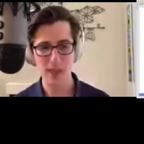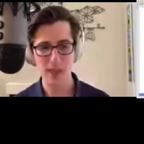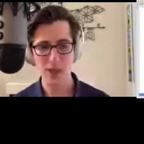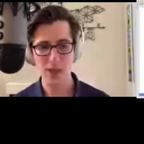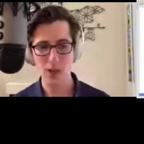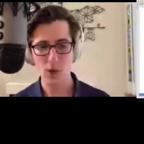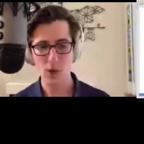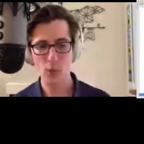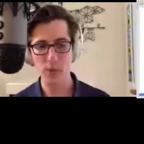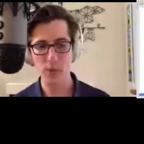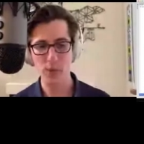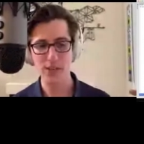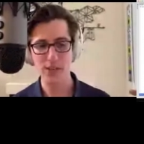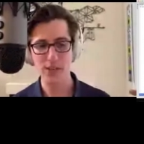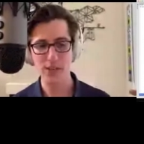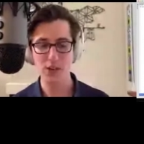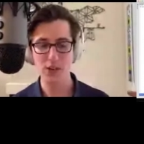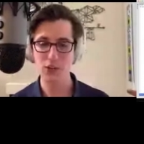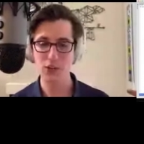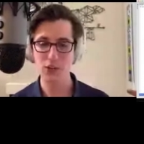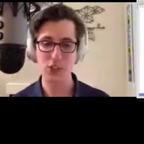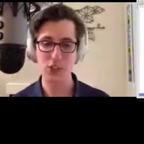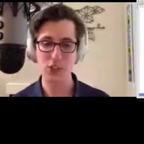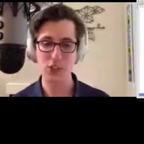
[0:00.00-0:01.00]
we
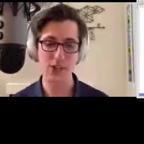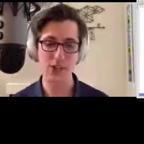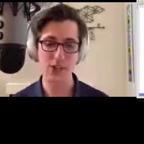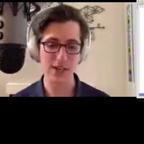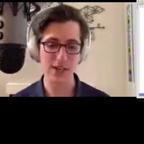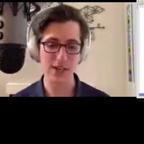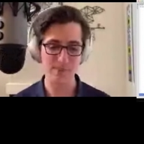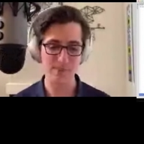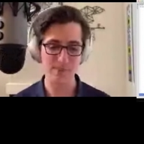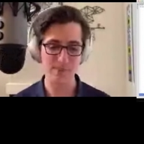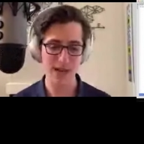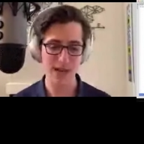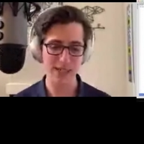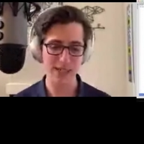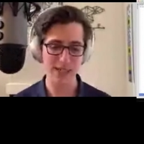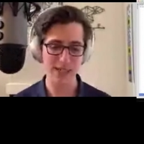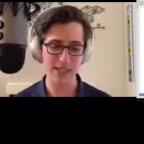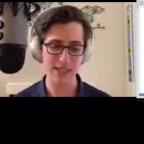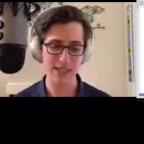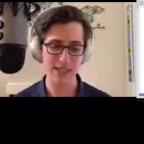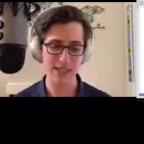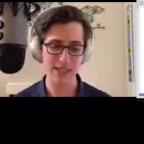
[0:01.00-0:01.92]
call generateBody